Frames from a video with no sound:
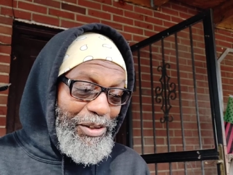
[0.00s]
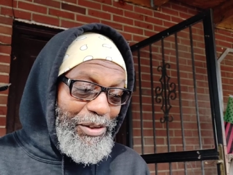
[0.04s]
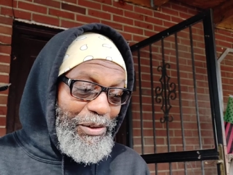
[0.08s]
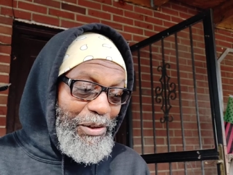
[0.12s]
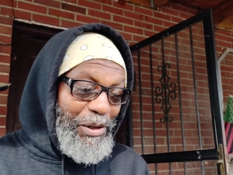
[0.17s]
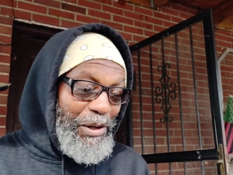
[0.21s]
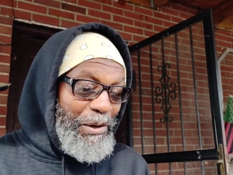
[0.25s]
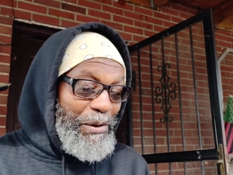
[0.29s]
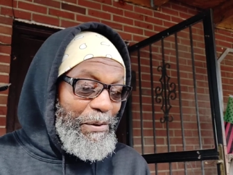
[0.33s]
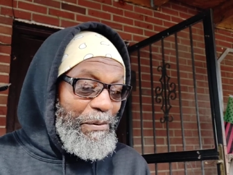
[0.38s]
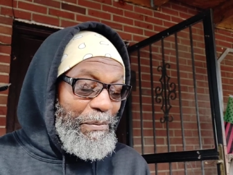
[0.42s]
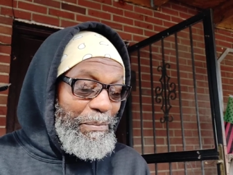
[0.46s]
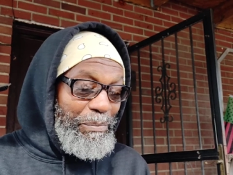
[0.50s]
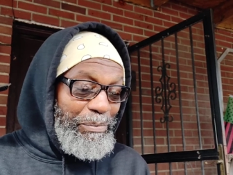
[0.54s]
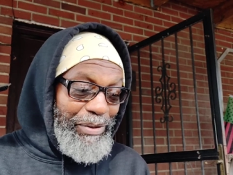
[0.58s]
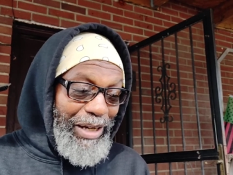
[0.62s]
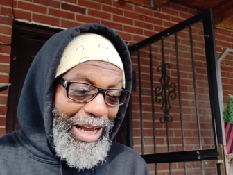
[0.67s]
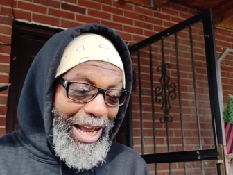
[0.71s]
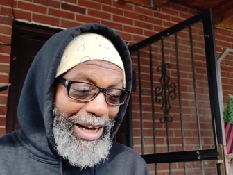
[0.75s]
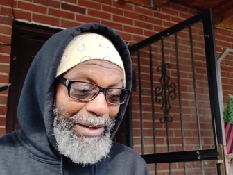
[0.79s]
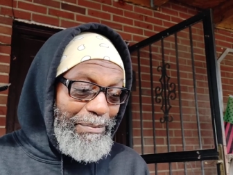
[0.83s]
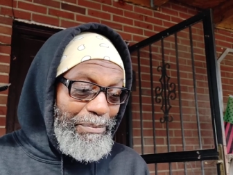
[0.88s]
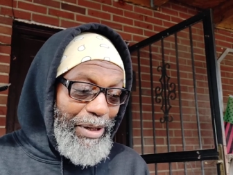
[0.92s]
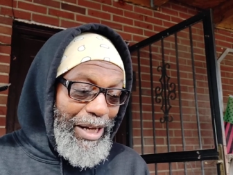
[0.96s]
you,
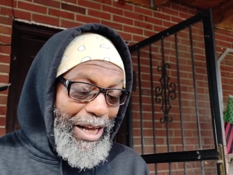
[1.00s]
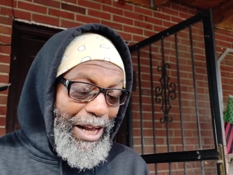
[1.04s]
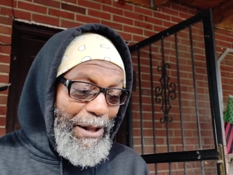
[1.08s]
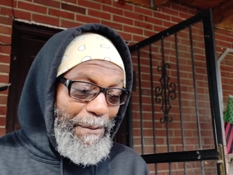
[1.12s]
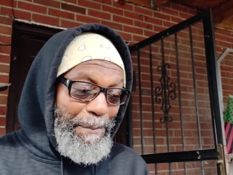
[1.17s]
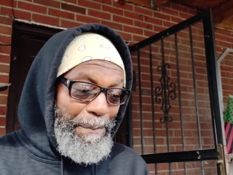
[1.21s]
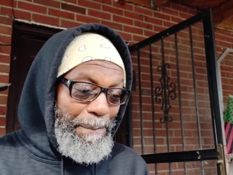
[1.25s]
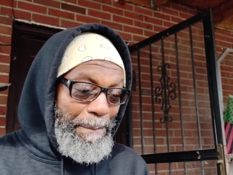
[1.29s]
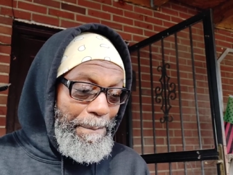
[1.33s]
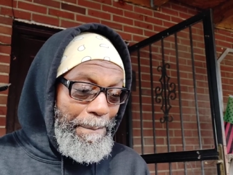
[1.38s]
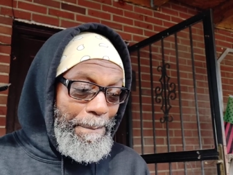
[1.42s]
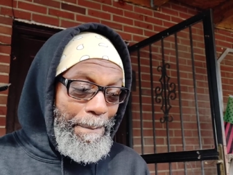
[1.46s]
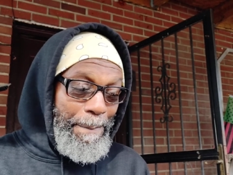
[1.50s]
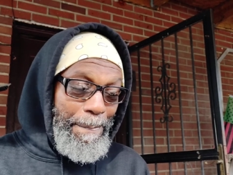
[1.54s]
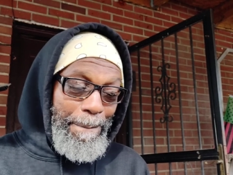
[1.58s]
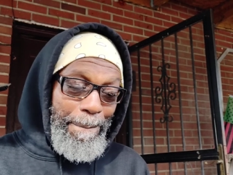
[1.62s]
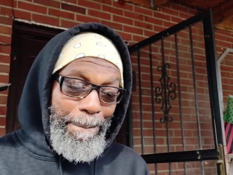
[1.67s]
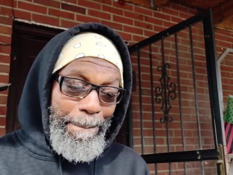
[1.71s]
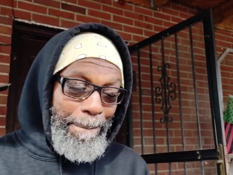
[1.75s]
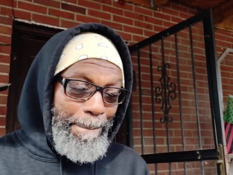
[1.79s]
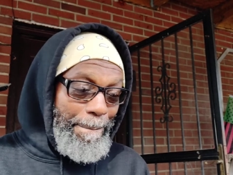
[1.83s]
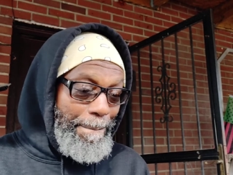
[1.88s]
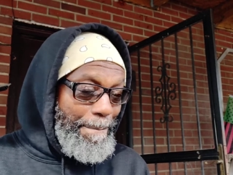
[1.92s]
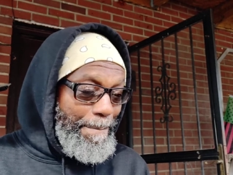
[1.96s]
black men,
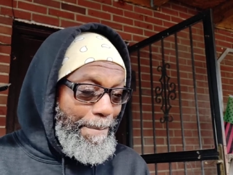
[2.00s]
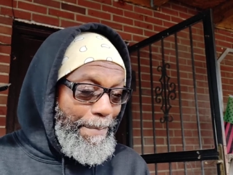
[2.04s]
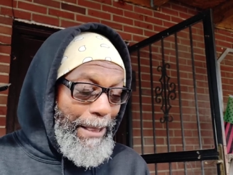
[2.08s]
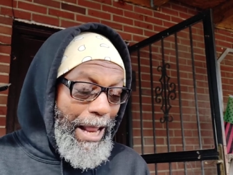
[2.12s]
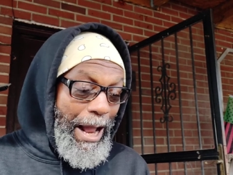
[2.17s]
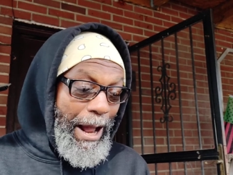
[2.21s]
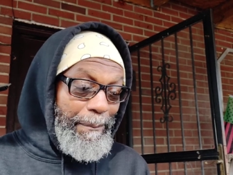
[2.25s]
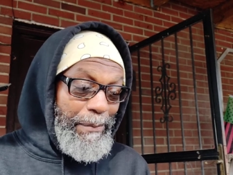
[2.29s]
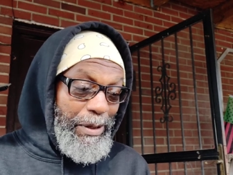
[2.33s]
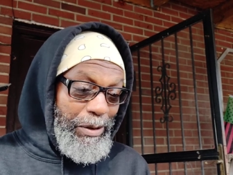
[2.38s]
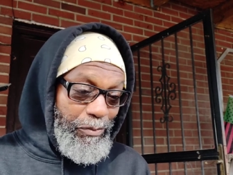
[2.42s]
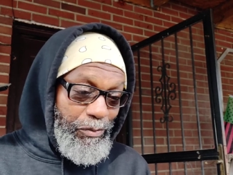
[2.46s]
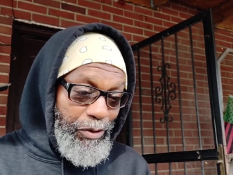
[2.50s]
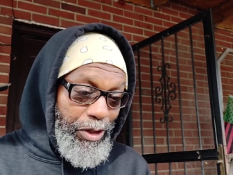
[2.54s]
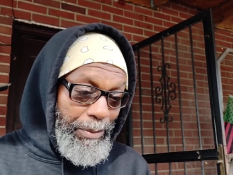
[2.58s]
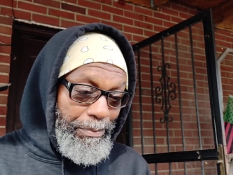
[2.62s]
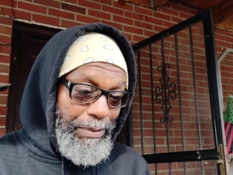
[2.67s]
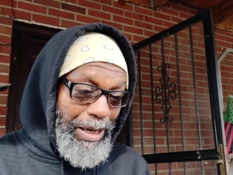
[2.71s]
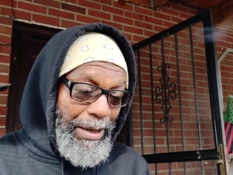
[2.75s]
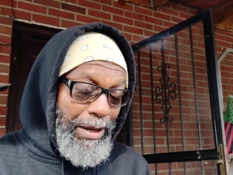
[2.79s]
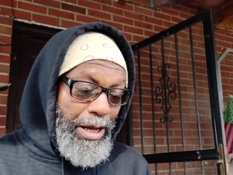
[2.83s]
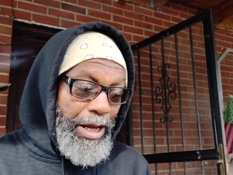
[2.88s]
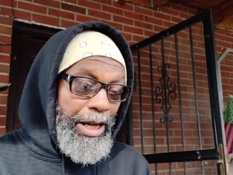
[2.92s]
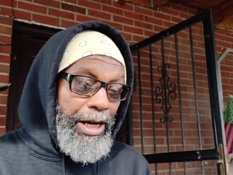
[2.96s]
I mean, real
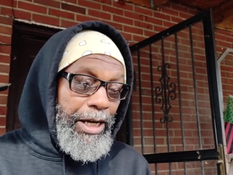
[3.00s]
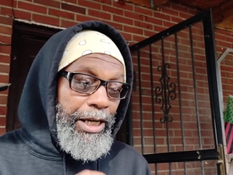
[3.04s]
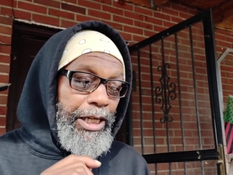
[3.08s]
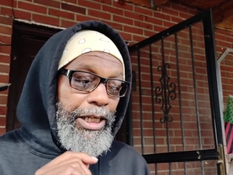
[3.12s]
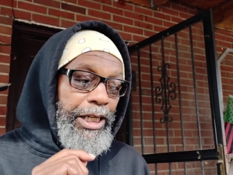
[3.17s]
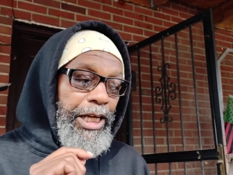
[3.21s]
black.